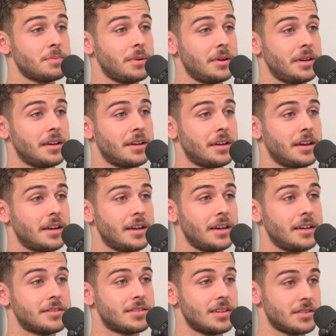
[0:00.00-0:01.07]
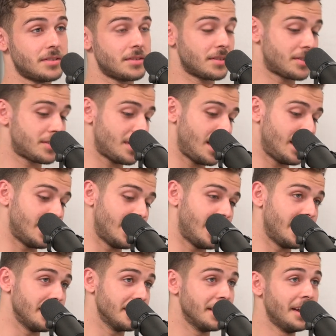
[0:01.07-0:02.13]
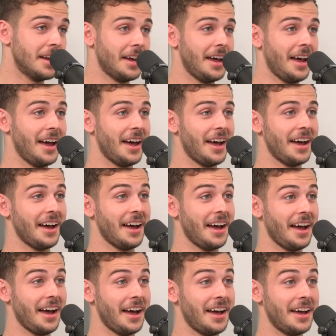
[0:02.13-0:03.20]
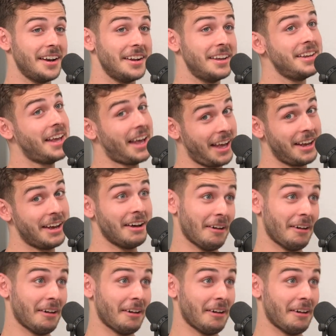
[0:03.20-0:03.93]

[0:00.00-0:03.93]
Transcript: Caspar insisted on saying a line, and he ate